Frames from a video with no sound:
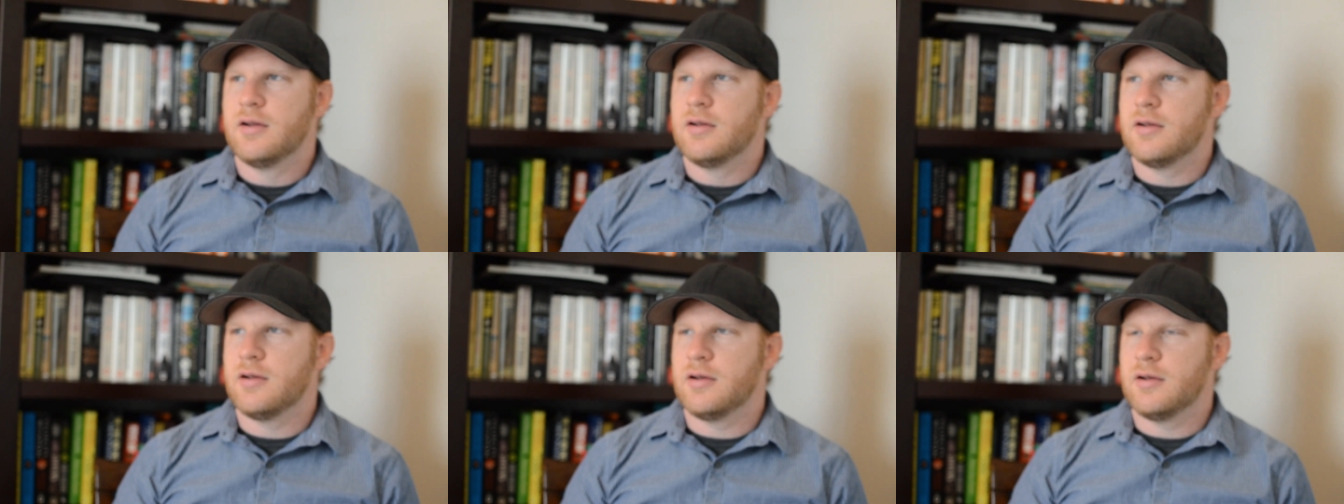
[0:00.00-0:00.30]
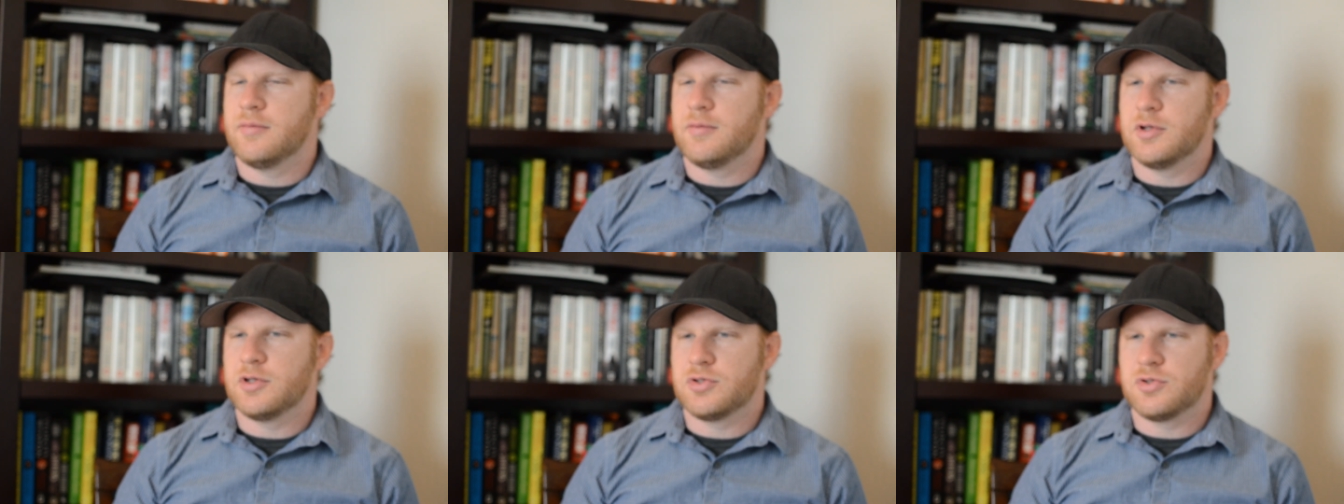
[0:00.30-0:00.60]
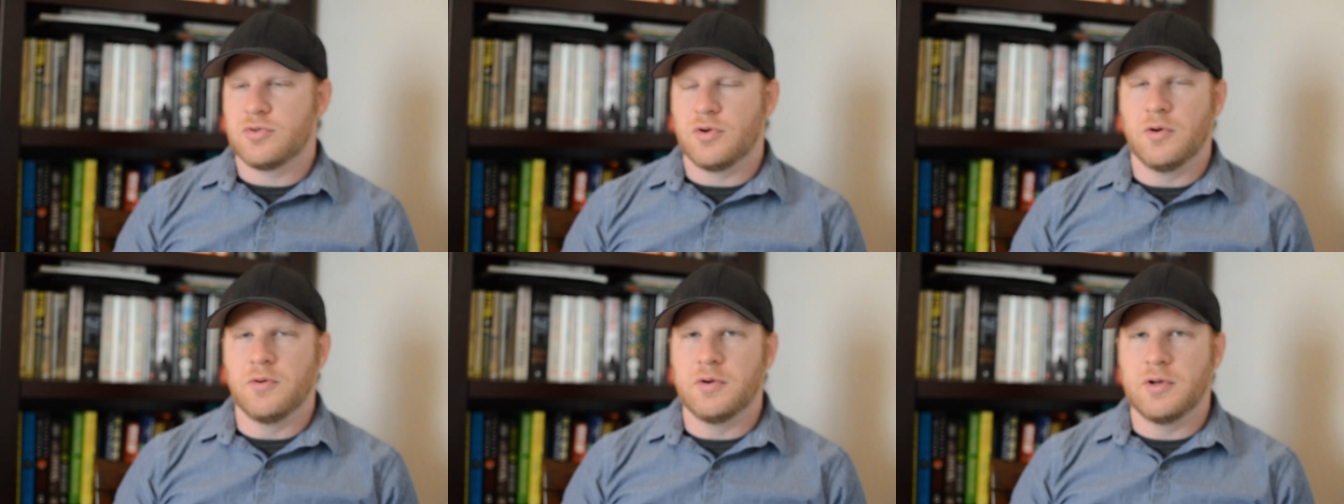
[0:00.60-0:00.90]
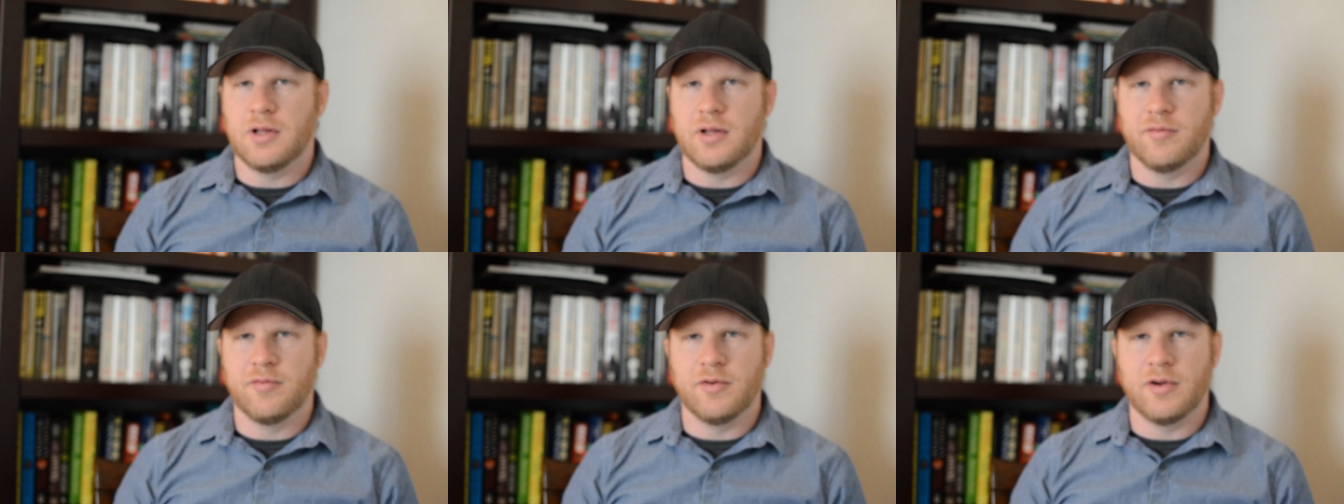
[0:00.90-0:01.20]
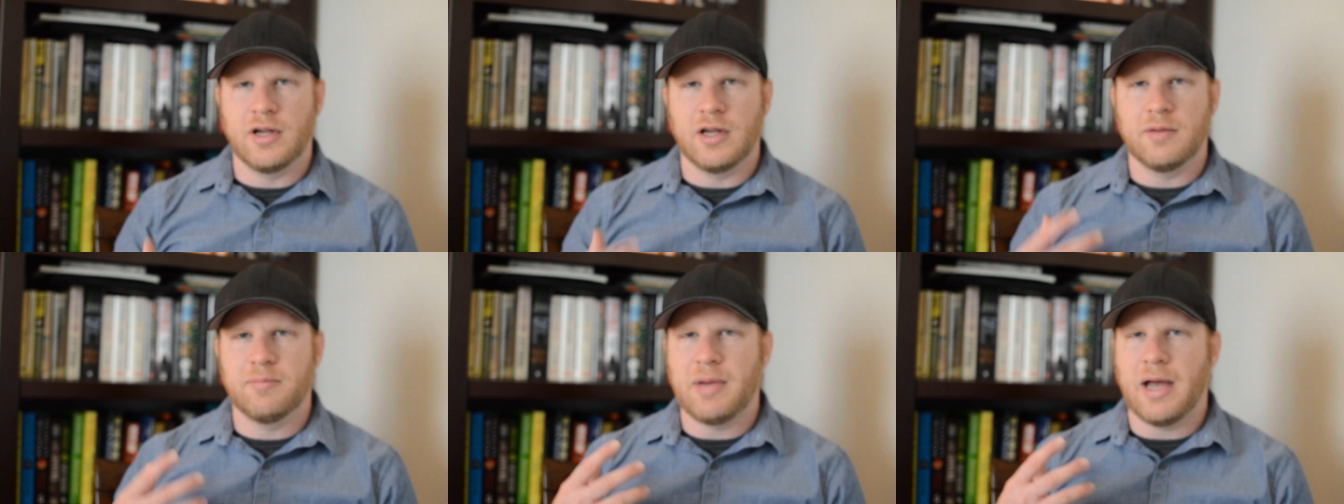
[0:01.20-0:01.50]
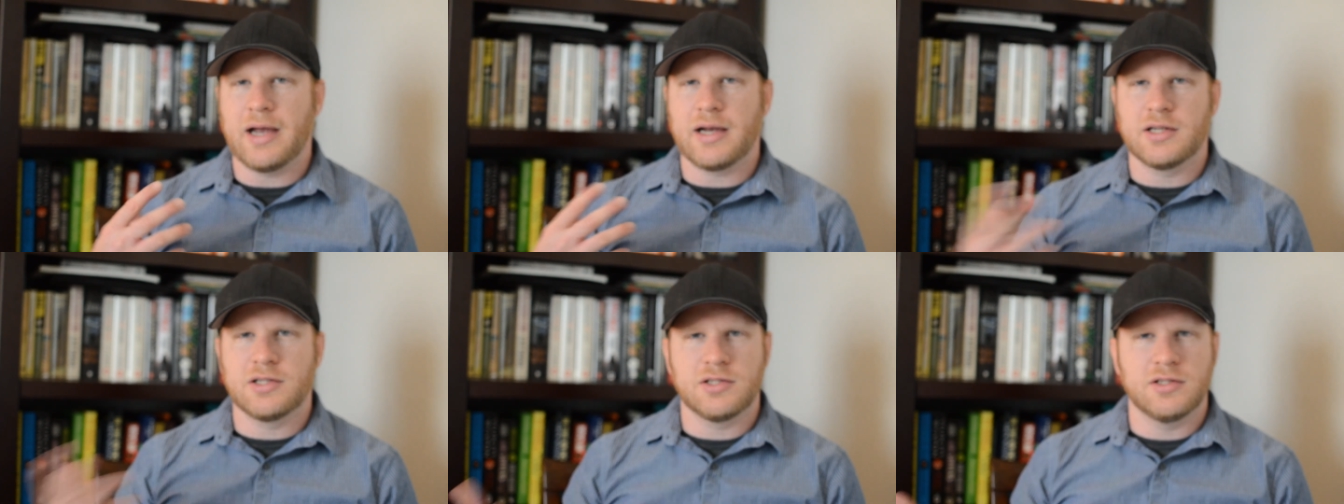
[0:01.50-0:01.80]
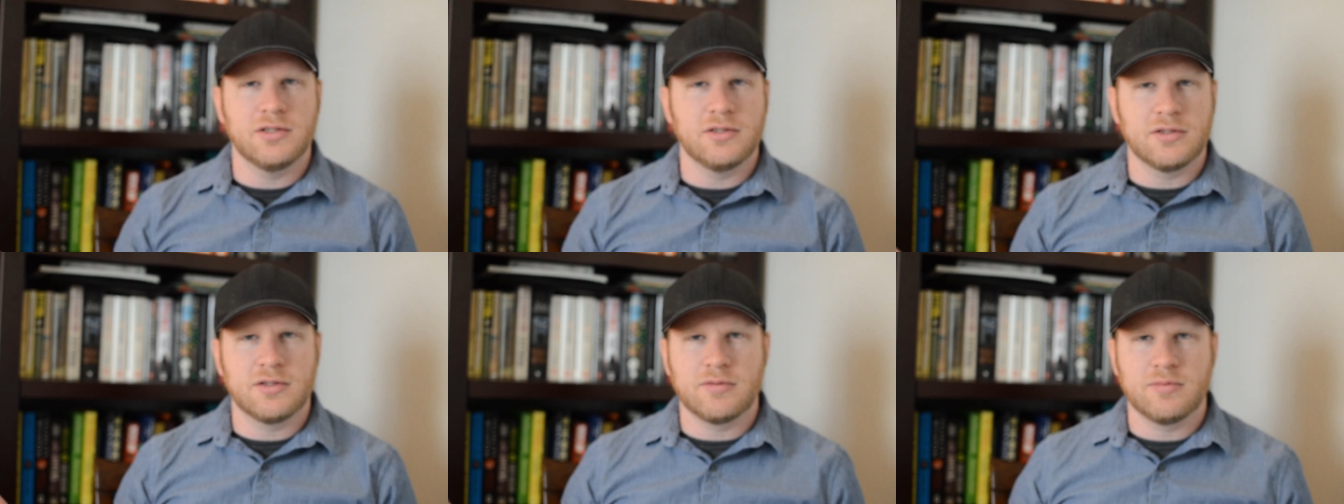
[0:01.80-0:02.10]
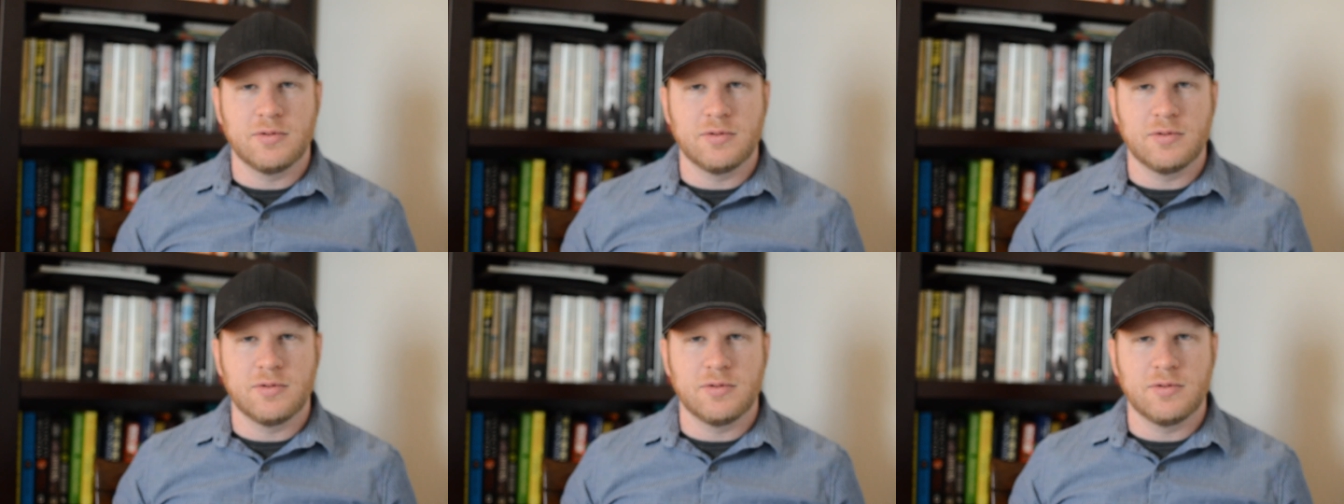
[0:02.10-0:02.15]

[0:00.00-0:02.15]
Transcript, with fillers: Uh, there's drone delivering packages,